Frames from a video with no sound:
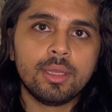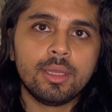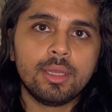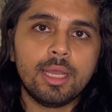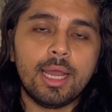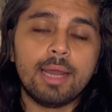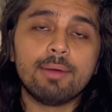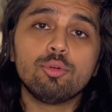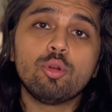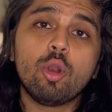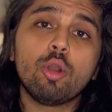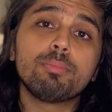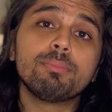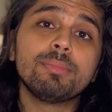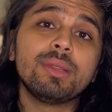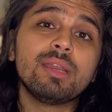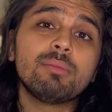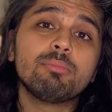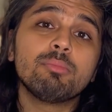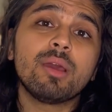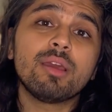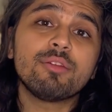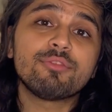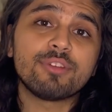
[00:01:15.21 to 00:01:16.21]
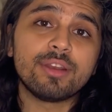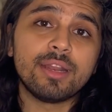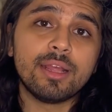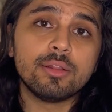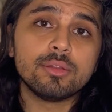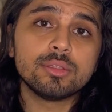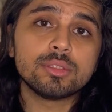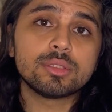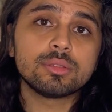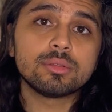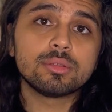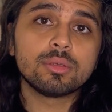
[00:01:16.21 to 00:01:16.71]
I would not meet my
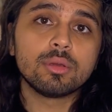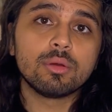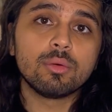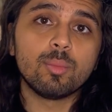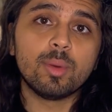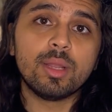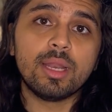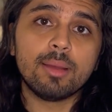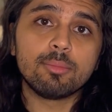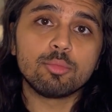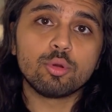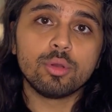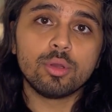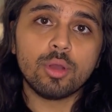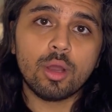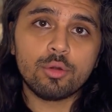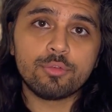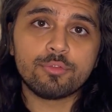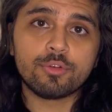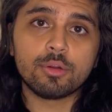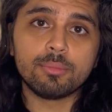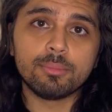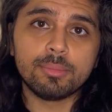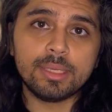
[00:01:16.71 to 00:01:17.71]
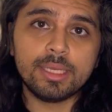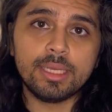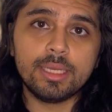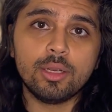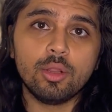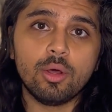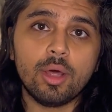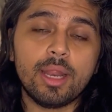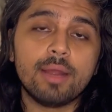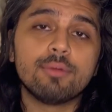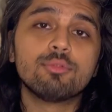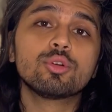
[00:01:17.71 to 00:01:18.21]
friends when I'm going out for a meal, or
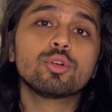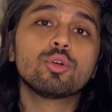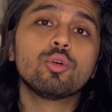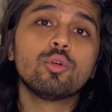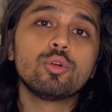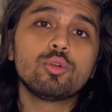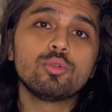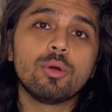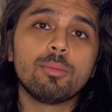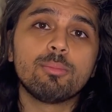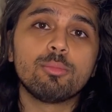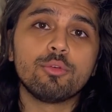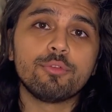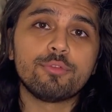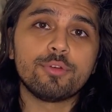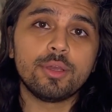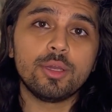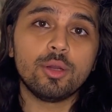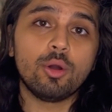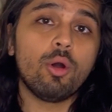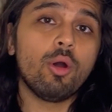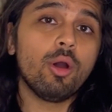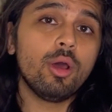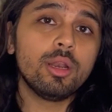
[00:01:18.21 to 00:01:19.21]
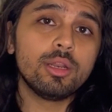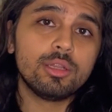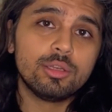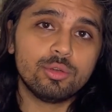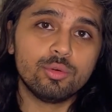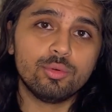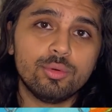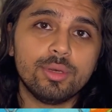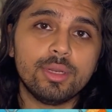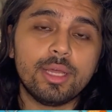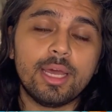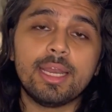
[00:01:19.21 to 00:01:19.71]
I would go to a buffet all
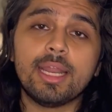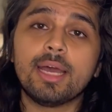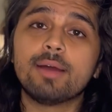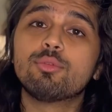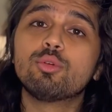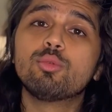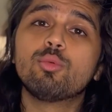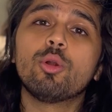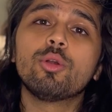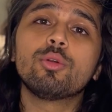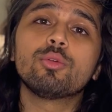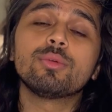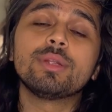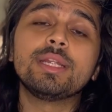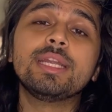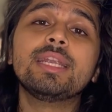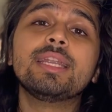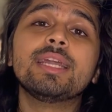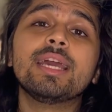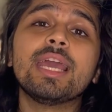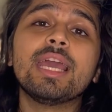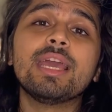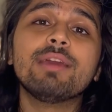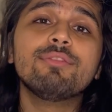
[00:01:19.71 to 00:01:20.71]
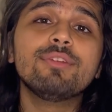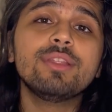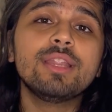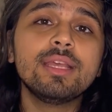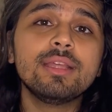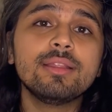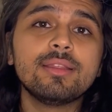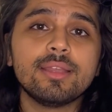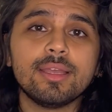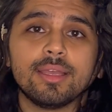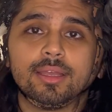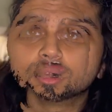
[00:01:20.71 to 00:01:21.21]
alone and I would want to eat
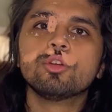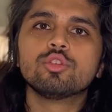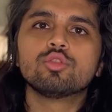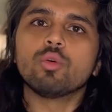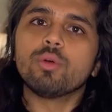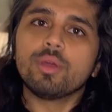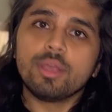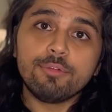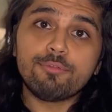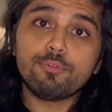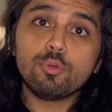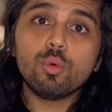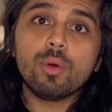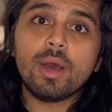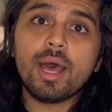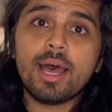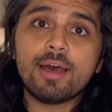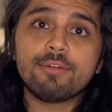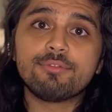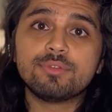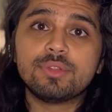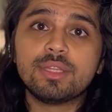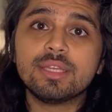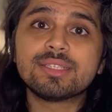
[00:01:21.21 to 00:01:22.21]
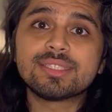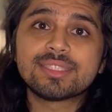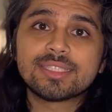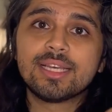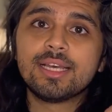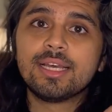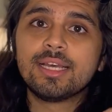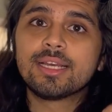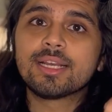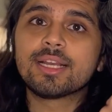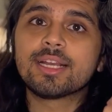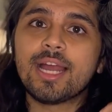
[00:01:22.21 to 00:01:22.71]
everything. So if you have this
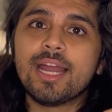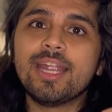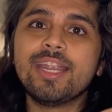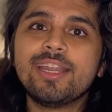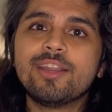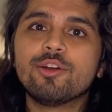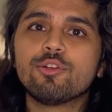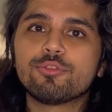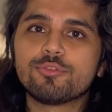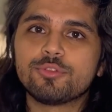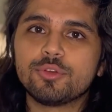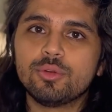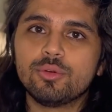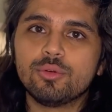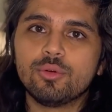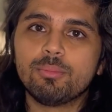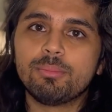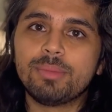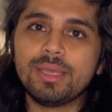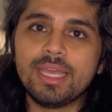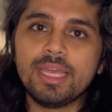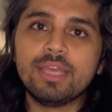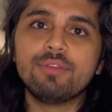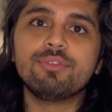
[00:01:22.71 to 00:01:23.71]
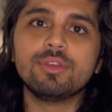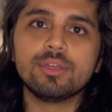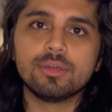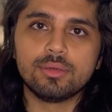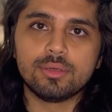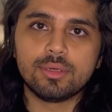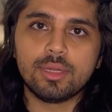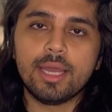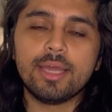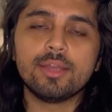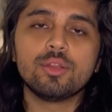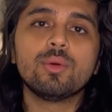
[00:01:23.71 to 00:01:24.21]
kind of, behavior
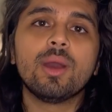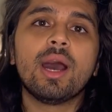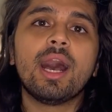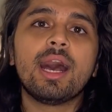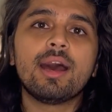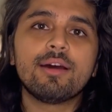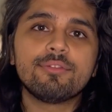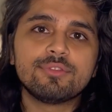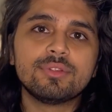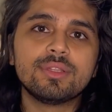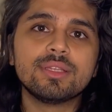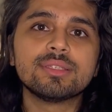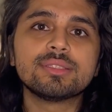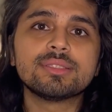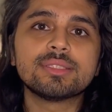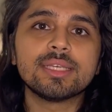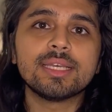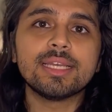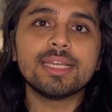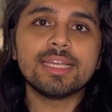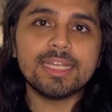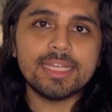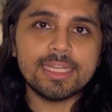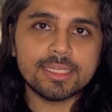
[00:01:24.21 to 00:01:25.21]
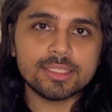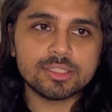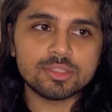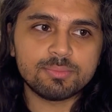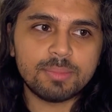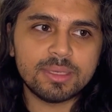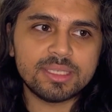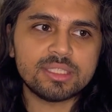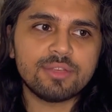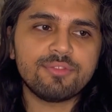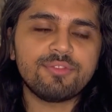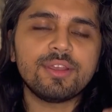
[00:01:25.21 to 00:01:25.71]
and you have this
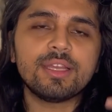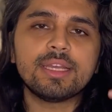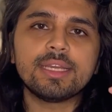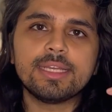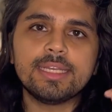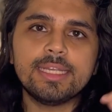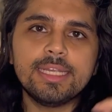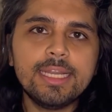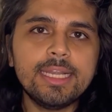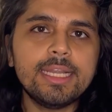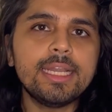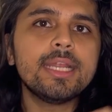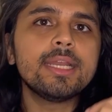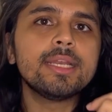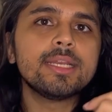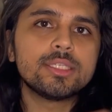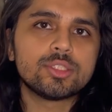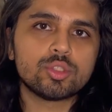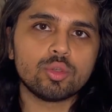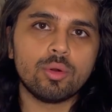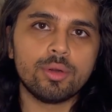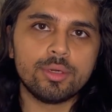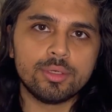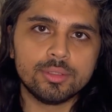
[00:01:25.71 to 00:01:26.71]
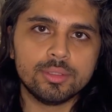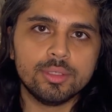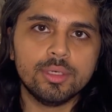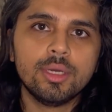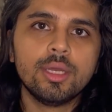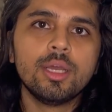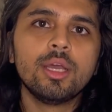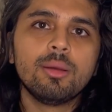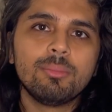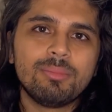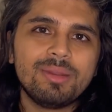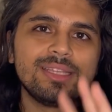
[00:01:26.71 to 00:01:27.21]
specific eating disorder,
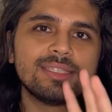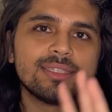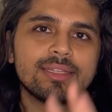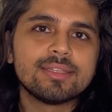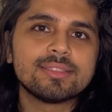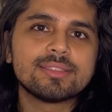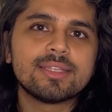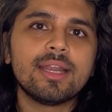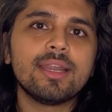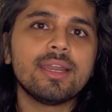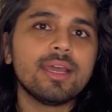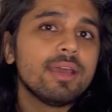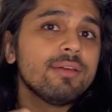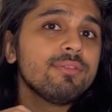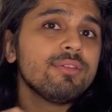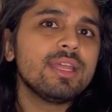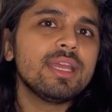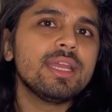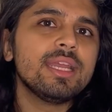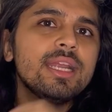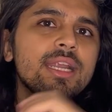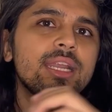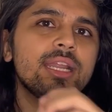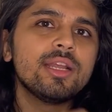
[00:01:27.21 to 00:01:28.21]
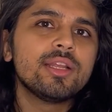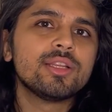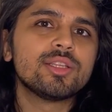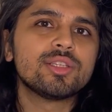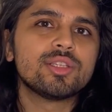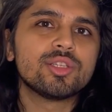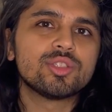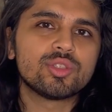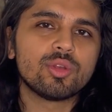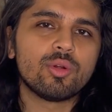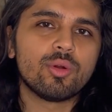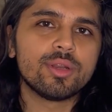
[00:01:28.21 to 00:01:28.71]
please understand every eating
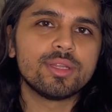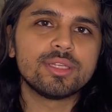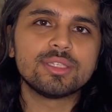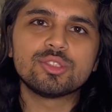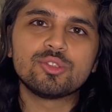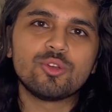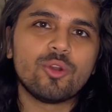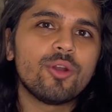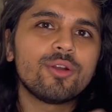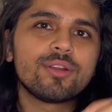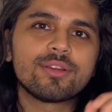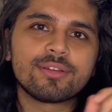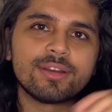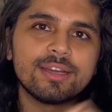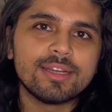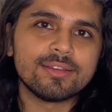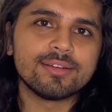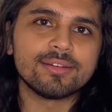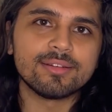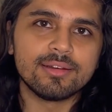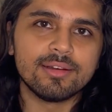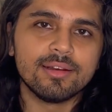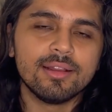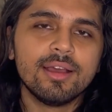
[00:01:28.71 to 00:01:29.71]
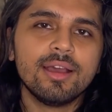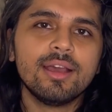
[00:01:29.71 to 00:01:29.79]
disorder is not critical.